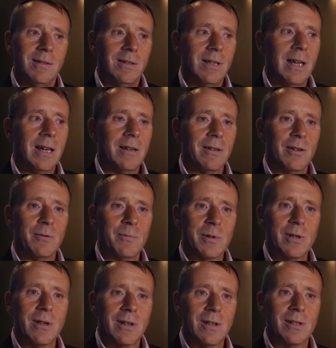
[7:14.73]
Yeah,
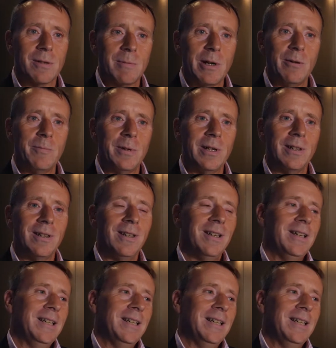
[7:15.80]
because I'm helping.